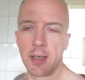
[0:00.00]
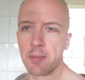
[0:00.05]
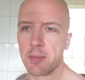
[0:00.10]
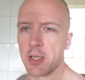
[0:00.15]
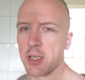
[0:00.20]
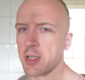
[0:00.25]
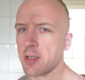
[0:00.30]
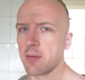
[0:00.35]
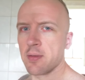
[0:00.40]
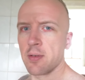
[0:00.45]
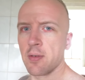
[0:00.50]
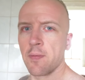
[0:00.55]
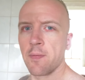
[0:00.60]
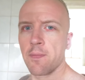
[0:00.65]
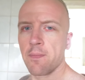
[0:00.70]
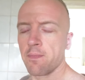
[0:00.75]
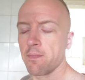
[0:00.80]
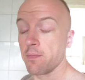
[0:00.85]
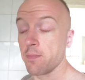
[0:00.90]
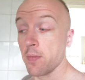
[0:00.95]
just
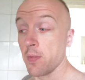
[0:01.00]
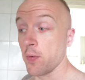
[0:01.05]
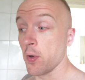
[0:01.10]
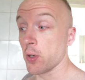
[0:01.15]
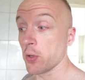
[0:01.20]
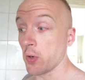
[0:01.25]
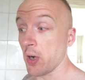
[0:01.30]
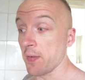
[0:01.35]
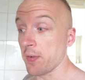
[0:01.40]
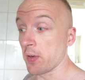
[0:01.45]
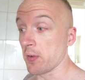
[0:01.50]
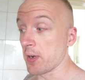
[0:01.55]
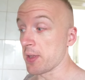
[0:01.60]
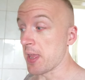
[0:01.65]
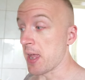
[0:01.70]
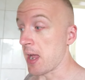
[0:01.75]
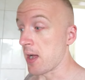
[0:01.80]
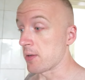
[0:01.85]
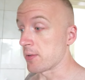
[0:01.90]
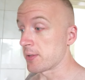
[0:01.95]
photographing around
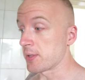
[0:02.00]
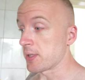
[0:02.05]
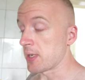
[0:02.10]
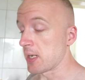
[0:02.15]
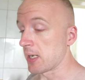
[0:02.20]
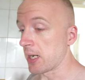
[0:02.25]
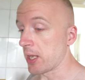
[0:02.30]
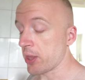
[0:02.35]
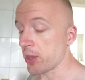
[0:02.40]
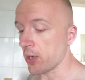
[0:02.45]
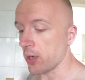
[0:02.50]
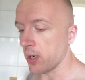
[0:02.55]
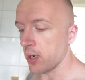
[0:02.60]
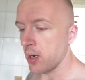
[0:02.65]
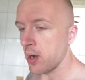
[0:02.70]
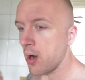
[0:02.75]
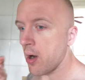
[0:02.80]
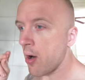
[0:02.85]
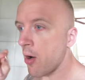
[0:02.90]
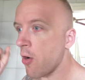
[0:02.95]
the house. And I
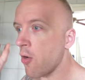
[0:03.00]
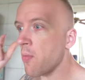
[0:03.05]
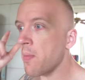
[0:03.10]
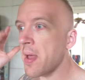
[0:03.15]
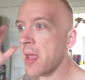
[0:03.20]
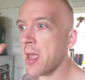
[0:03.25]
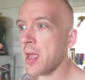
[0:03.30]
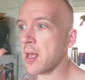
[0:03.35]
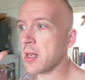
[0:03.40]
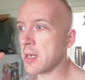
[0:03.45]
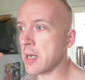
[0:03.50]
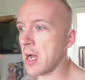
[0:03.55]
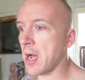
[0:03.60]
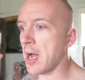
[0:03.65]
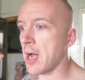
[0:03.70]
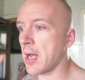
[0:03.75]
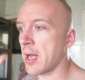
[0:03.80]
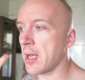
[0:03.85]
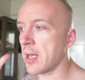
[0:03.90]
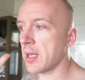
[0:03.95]
thought, oh man,
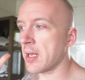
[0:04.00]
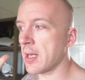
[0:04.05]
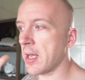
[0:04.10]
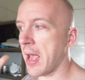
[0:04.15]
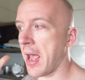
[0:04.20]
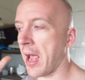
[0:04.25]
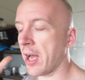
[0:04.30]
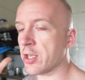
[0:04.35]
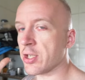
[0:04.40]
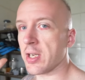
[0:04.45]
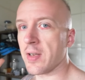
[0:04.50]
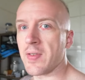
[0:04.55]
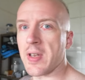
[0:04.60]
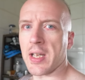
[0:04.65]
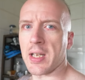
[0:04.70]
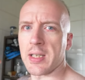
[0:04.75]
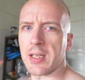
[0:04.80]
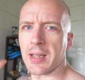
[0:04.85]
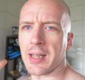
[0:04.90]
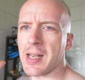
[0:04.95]
I actually have
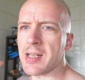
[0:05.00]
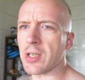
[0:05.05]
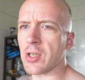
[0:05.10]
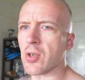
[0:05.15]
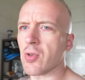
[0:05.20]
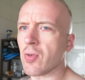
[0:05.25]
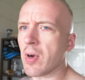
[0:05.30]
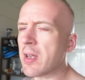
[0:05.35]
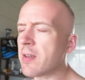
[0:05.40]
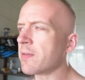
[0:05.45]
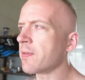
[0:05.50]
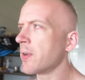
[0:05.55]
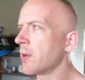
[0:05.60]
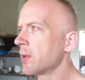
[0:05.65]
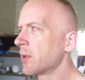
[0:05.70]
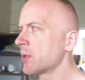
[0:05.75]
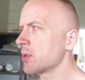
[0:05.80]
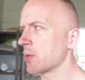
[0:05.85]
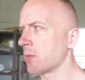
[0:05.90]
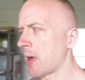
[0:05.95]
taken a lot of great
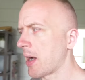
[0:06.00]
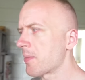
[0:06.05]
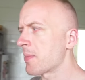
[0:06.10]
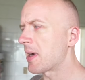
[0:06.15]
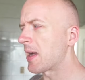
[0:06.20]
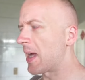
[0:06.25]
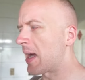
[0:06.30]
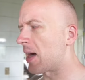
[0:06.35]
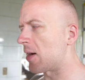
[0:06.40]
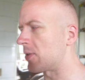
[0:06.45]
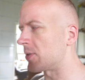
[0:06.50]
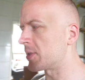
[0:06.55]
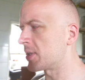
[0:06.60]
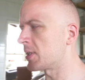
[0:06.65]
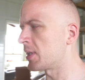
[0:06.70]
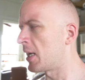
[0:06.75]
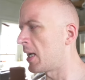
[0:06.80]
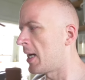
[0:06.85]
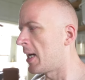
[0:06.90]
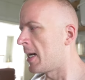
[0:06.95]
photos around my
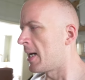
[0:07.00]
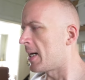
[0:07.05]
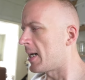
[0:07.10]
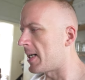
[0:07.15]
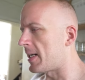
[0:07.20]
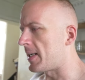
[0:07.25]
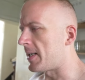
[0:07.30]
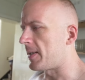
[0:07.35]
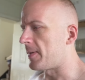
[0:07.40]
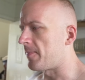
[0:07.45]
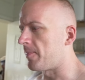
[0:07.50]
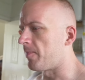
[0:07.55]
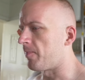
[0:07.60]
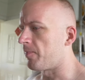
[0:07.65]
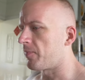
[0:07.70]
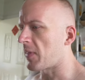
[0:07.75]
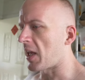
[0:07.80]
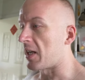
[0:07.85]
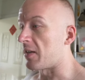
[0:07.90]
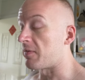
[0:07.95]
house.
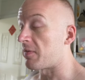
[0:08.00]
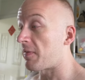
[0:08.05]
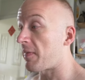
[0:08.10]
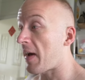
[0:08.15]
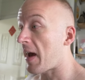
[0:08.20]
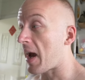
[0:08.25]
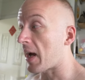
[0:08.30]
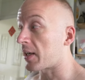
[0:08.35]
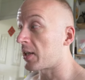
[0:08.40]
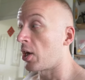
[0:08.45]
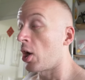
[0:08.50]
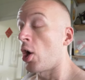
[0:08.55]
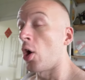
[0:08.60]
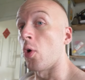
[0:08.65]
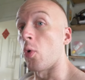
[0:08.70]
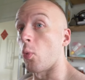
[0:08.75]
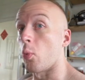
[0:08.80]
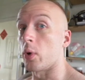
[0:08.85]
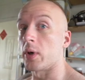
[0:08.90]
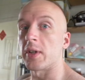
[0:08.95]
In fact,
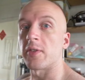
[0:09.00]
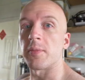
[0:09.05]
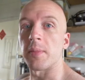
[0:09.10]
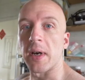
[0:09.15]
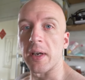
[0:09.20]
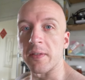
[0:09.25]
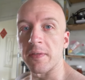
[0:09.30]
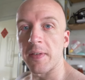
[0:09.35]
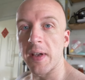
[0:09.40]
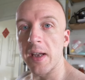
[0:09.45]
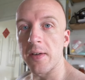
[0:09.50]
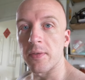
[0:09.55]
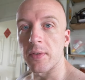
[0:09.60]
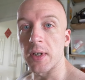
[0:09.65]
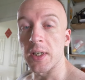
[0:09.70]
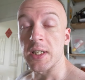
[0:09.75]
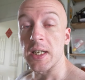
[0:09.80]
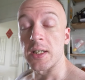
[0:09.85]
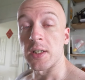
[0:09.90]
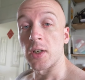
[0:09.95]
one of my
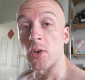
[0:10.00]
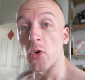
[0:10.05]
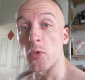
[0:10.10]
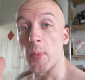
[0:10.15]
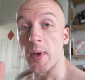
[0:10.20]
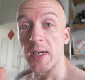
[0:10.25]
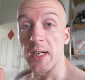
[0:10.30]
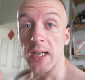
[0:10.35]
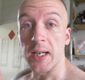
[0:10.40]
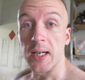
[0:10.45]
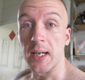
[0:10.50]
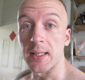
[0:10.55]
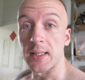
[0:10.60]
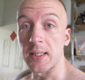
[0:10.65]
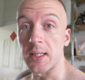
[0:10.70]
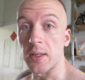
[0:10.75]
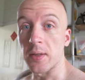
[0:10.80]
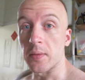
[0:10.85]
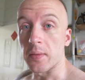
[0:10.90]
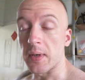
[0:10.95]
favorites I took with my Nikon
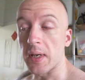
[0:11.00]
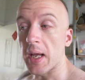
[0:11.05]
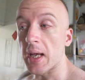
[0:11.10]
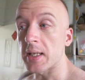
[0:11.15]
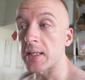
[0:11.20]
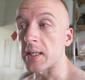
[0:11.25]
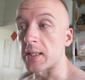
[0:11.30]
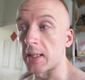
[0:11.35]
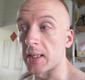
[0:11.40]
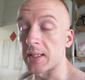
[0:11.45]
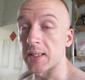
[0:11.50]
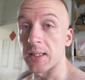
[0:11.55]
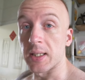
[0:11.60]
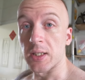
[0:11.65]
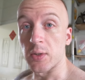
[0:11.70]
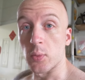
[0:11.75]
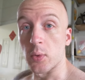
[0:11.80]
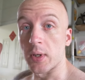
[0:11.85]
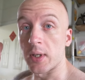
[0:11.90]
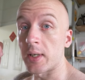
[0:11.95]
D3S, and it's
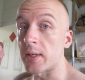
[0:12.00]
this one